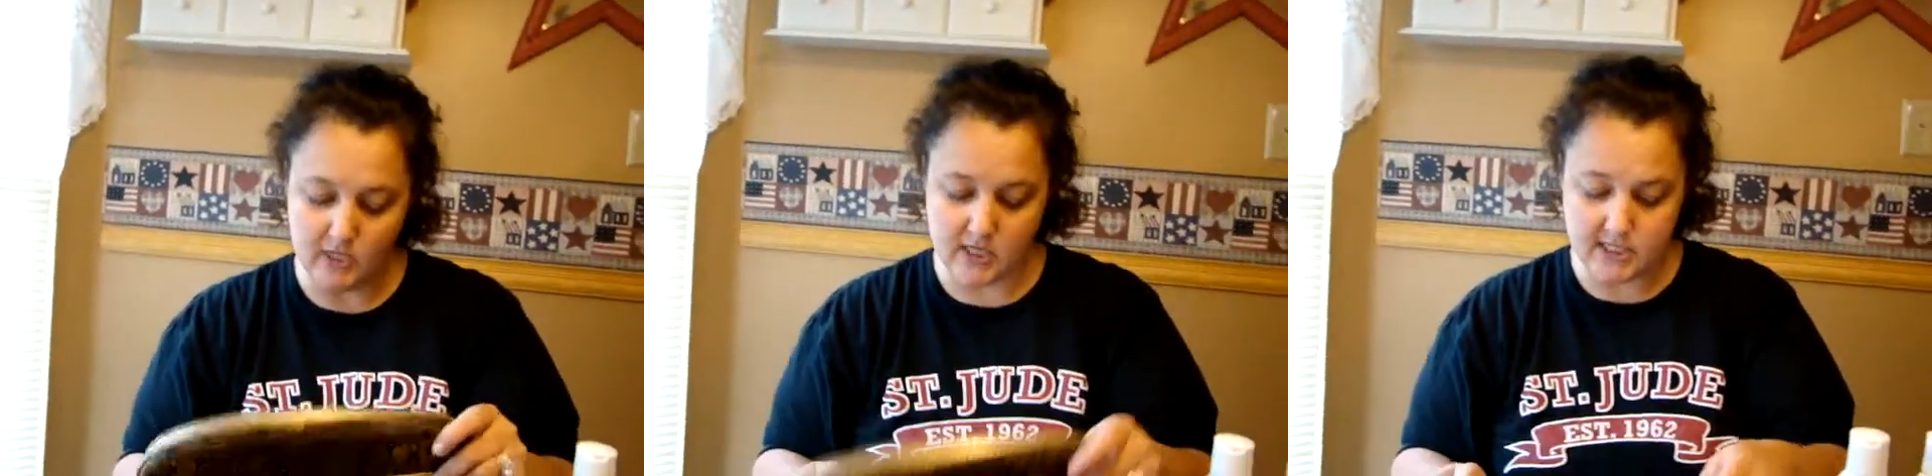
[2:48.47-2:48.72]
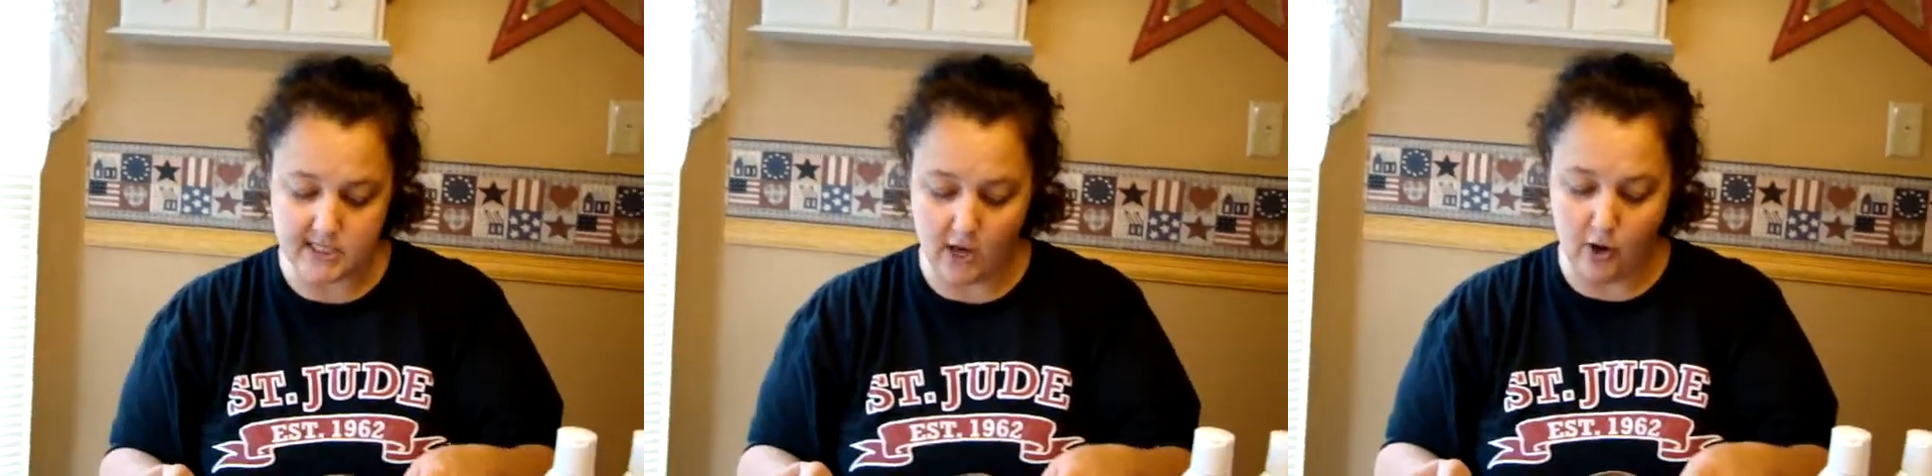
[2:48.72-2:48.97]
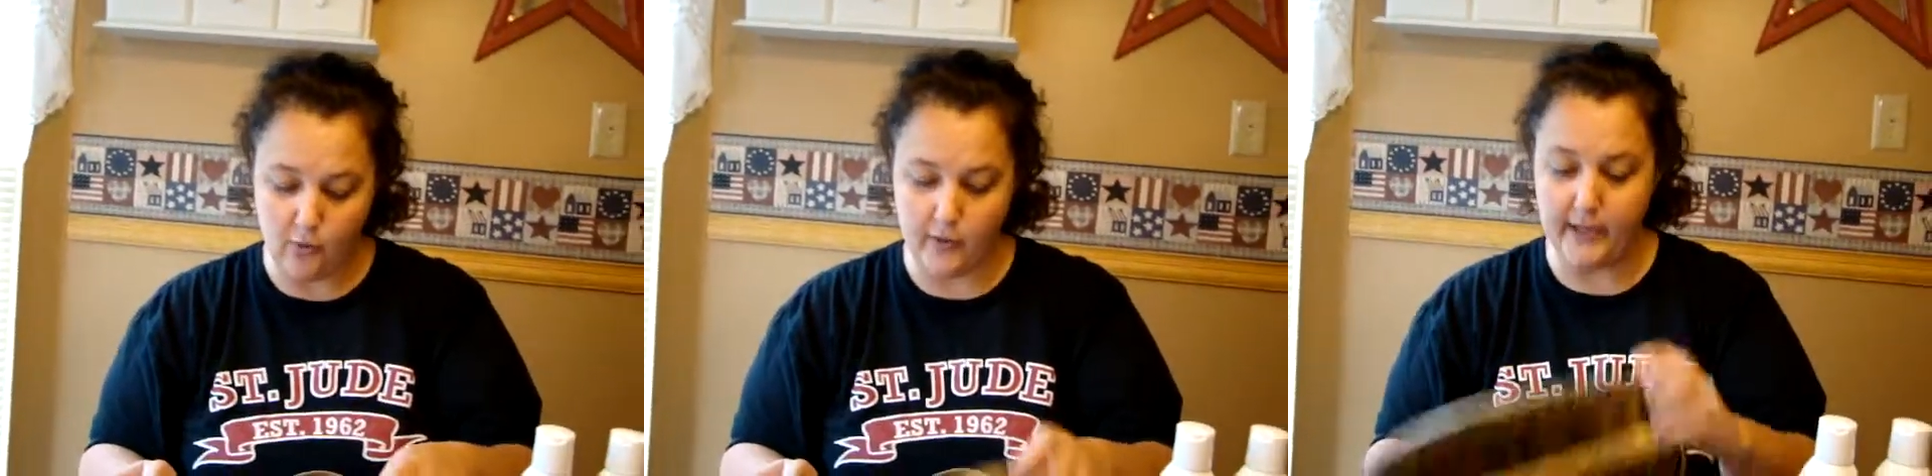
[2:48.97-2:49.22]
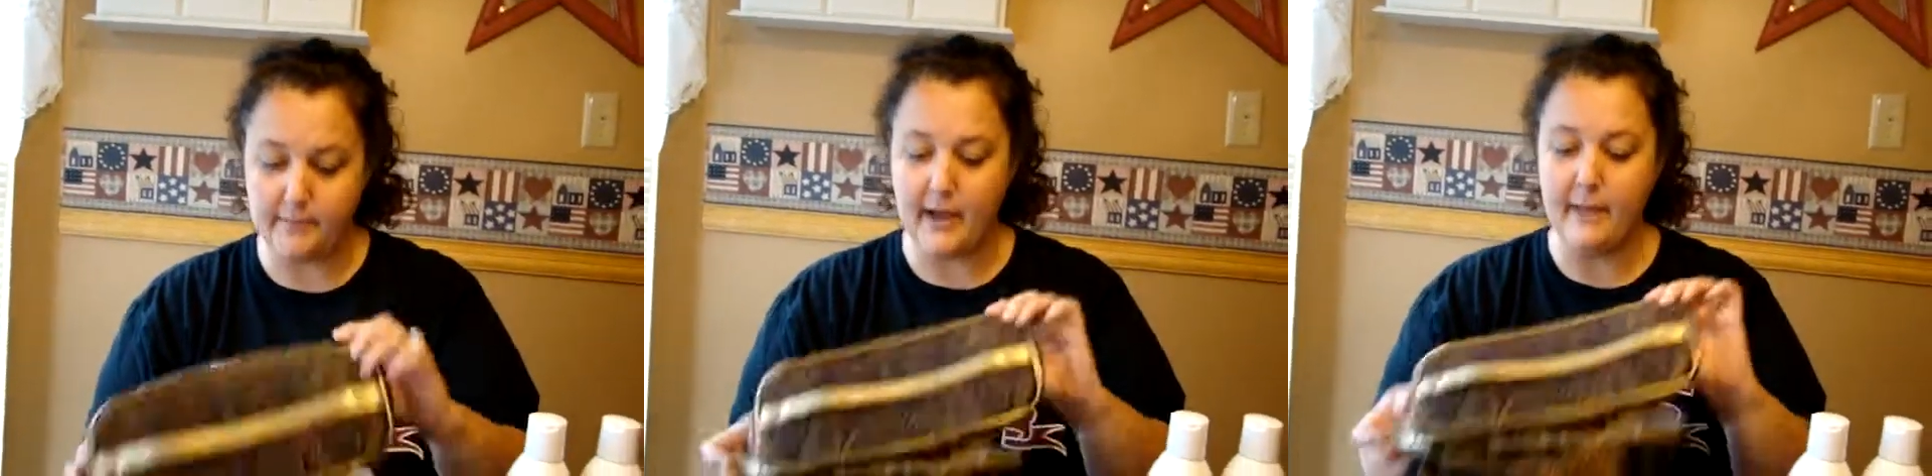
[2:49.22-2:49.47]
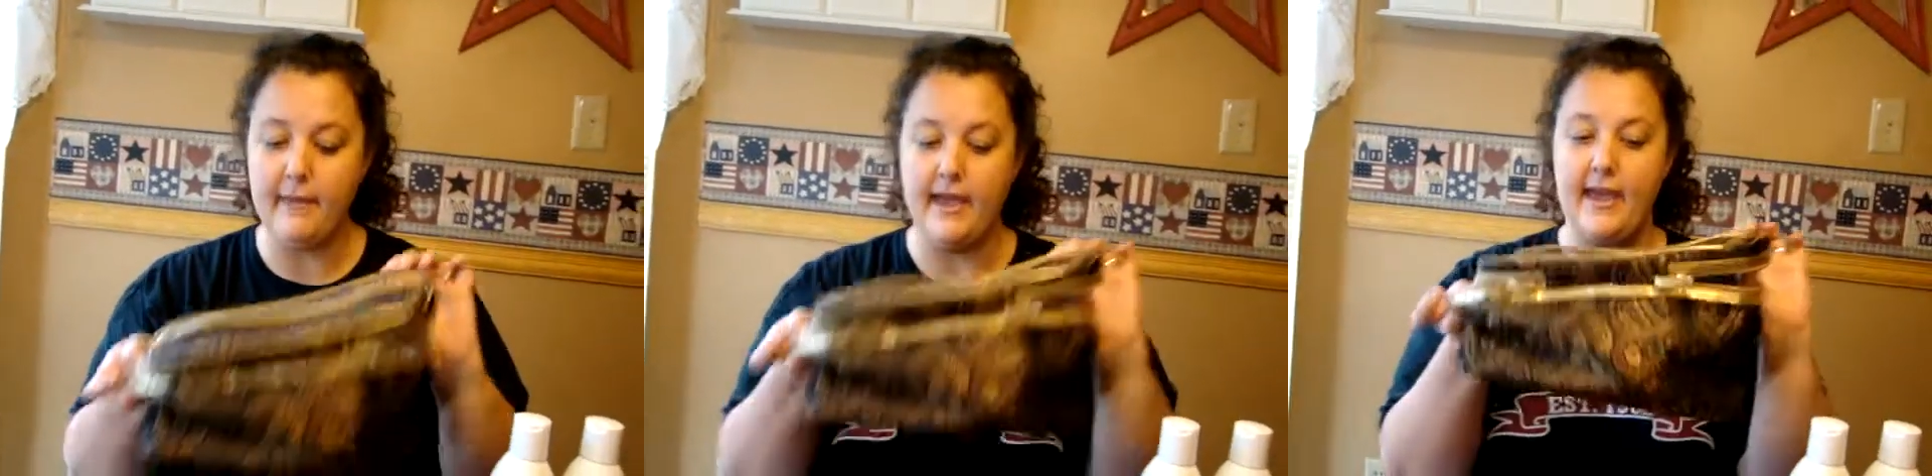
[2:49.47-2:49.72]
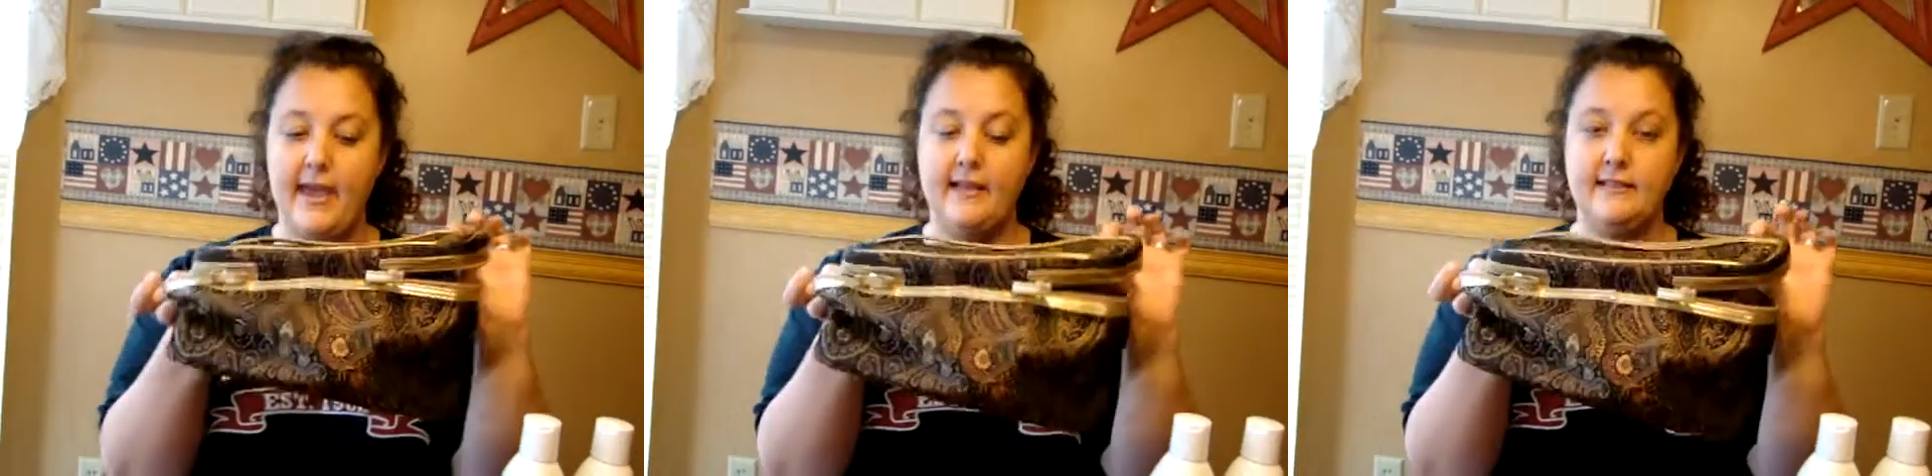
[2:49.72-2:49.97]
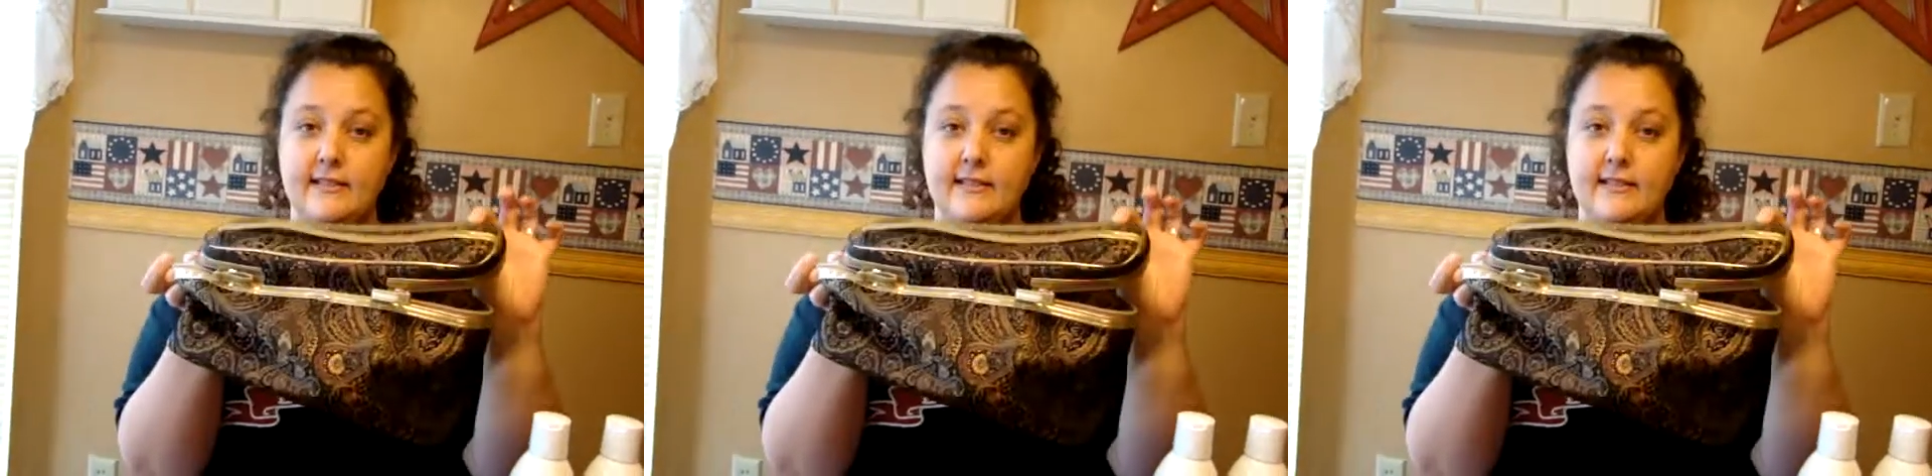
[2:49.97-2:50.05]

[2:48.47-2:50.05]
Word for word: so in my bag,